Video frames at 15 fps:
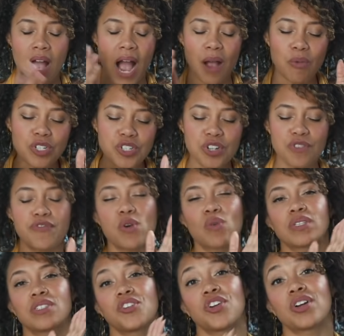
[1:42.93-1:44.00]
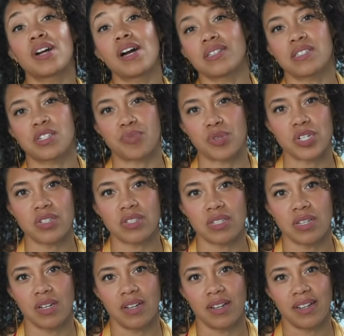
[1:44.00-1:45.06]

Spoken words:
I want you to focus on your customers.